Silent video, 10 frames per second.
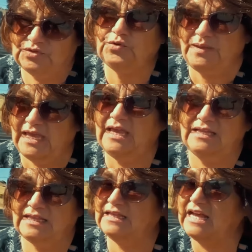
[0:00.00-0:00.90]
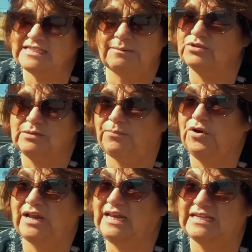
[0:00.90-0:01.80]
to me that's the most
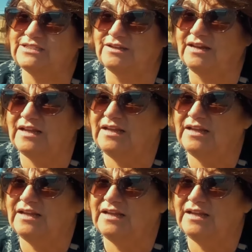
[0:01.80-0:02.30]
important lesson.